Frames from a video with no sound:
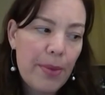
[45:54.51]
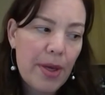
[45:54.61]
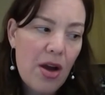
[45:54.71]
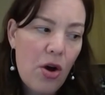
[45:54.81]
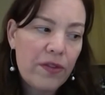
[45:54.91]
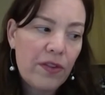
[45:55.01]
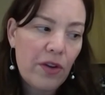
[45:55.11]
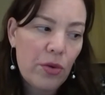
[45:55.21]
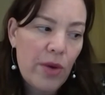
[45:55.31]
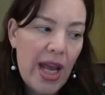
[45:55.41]
but
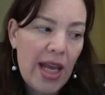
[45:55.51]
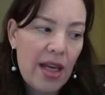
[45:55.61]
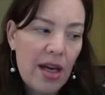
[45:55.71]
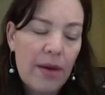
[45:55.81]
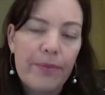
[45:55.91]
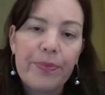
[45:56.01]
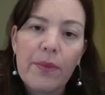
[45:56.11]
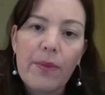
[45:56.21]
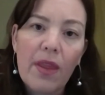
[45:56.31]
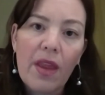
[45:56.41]
also a
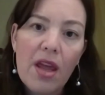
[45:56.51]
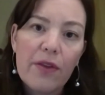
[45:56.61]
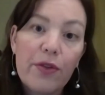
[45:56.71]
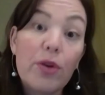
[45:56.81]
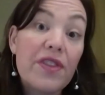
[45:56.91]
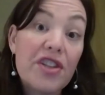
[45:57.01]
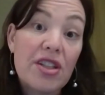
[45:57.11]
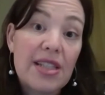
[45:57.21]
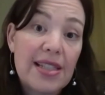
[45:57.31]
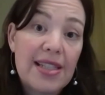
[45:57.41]
fuel
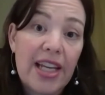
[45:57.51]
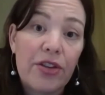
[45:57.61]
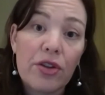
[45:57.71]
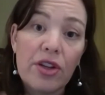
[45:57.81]
efficiency standard.